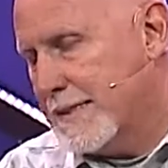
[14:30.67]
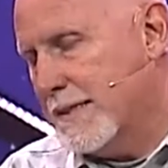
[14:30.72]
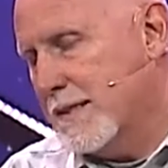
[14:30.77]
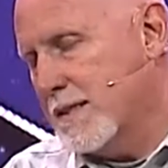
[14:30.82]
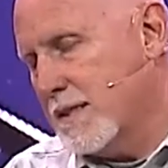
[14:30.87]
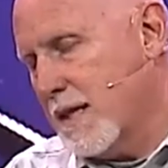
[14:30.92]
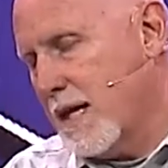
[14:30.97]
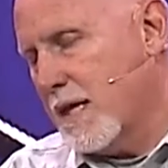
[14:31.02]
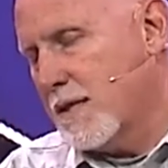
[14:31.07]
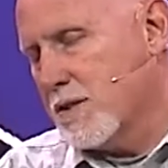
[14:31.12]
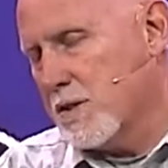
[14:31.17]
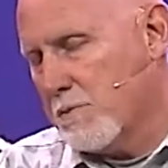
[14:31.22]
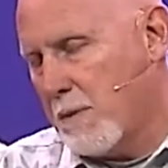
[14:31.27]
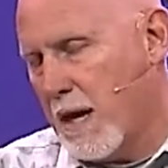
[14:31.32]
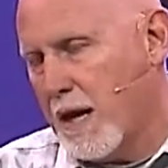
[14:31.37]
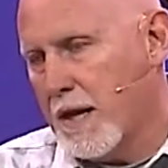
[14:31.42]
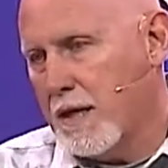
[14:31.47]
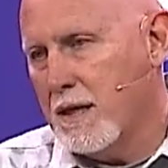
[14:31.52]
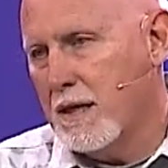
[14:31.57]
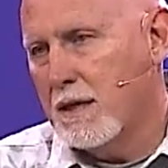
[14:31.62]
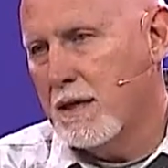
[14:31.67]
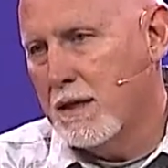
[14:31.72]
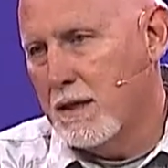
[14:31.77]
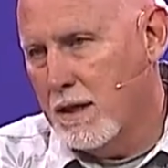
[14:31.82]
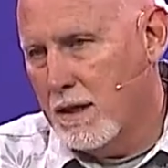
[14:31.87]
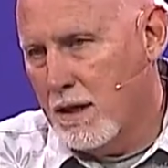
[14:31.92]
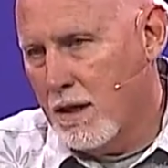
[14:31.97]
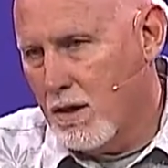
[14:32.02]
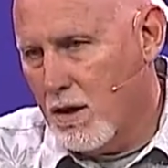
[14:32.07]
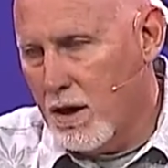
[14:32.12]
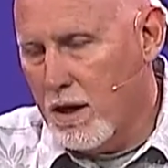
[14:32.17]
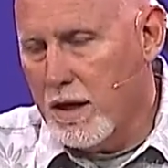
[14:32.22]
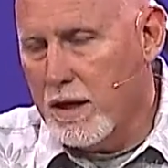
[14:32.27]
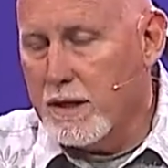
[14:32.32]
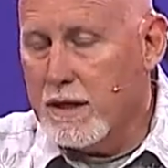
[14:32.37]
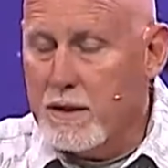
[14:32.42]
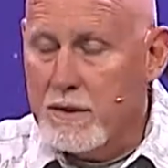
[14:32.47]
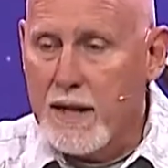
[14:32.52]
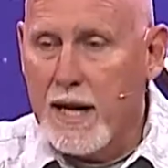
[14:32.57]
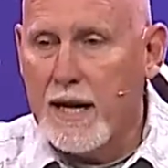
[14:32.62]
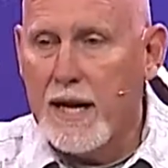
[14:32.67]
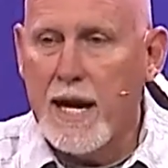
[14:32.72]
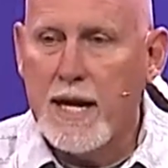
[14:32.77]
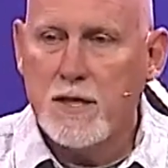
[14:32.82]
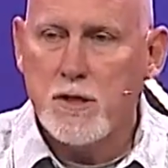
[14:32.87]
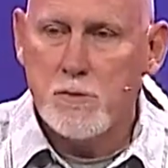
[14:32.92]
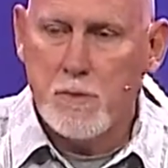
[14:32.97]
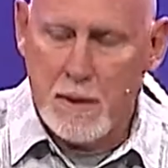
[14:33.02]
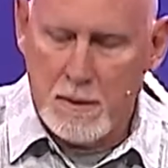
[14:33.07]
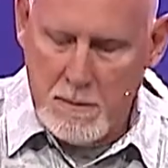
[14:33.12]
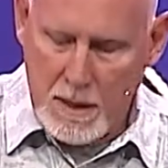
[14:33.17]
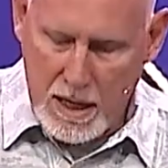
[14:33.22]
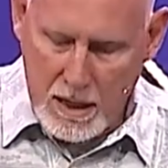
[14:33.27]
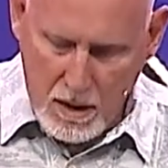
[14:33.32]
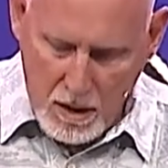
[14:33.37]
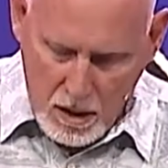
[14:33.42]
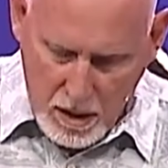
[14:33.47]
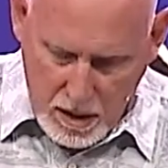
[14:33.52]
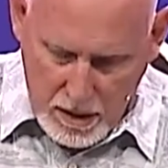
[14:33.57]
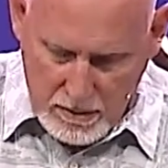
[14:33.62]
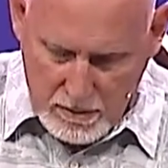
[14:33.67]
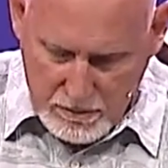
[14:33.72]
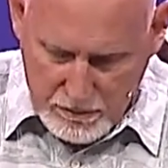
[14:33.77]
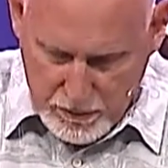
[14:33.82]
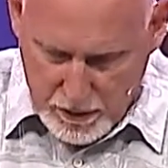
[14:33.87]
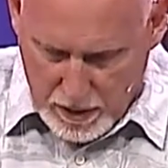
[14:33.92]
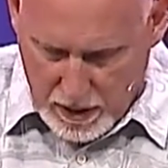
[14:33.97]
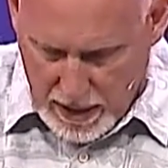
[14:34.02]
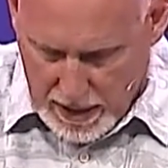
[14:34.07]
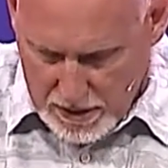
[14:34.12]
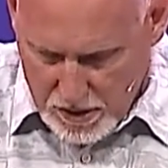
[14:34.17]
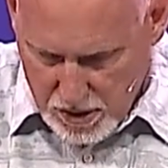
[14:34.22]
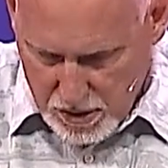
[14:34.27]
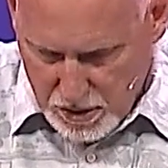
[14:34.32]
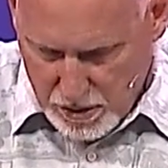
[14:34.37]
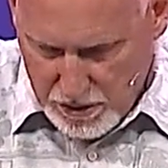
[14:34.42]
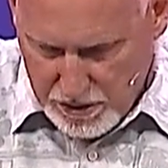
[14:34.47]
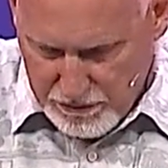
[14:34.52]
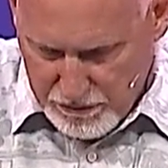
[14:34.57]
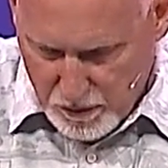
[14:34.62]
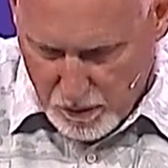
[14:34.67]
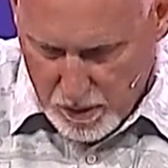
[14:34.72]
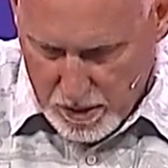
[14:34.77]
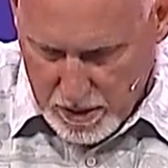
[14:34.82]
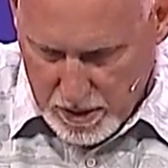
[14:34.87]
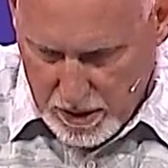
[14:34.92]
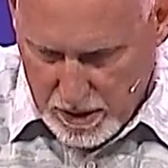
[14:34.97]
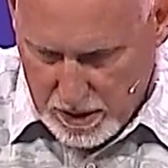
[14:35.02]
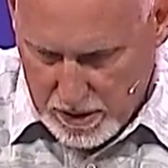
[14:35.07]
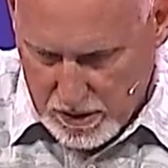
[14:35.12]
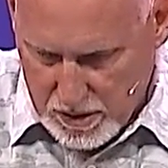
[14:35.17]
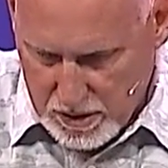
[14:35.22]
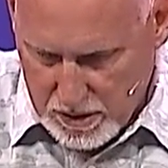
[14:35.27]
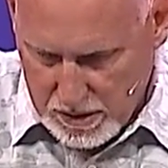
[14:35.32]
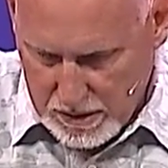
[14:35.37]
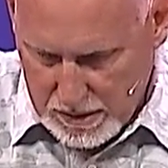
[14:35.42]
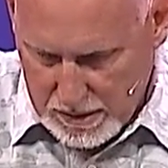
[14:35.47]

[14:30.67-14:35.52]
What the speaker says: And that is my heart, and that has been my heart for the last 34 years.